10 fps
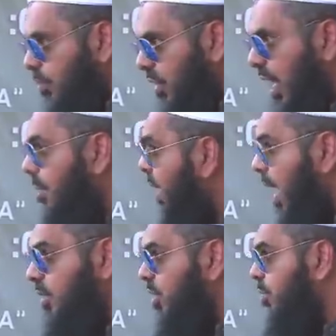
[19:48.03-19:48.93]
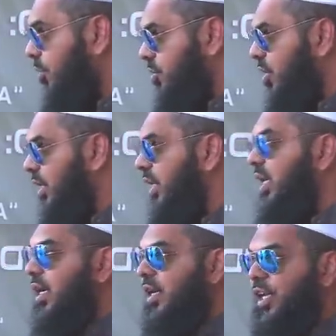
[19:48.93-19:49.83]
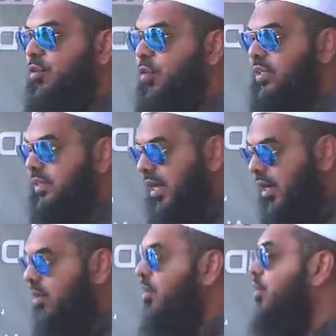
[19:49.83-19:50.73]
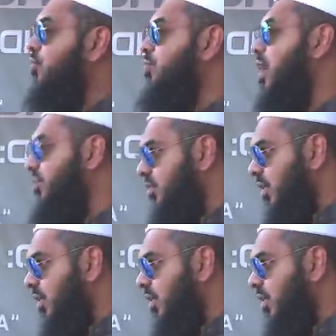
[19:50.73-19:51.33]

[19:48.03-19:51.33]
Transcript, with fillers: Abu Lahab had the opportunity. He was the uncle of the Prophet